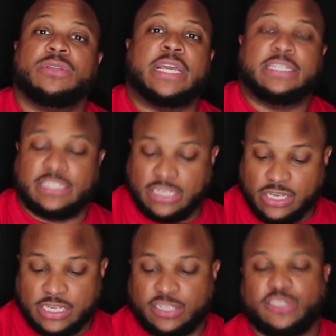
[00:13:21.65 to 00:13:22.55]
They just
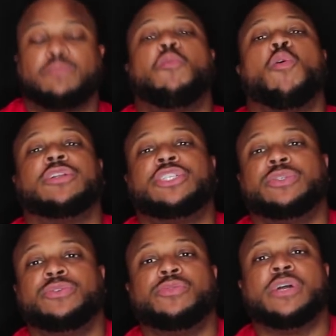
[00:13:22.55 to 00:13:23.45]
looking to support
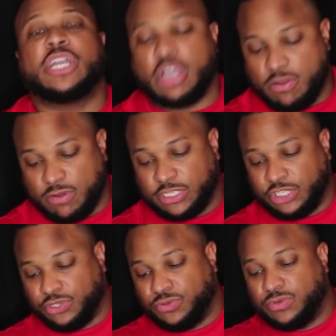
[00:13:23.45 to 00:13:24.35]
you, to
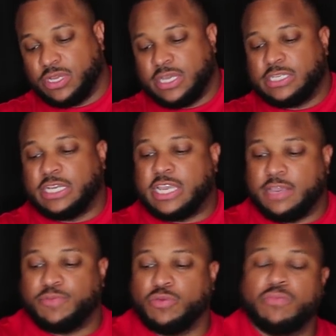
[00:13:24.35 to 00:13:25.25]
encourage you, to
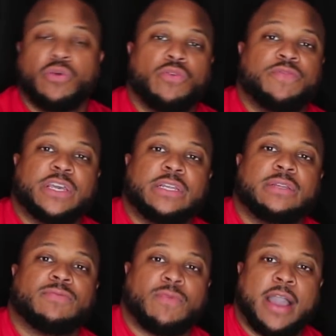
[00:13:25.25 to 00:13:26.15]
keep you moving
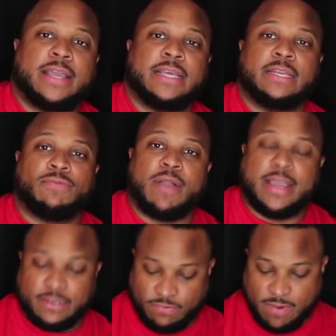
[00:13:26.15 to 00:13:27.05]
right in the
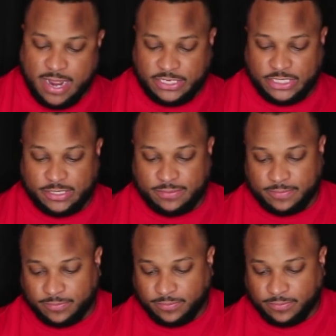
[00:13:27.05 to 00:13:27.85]
right direction.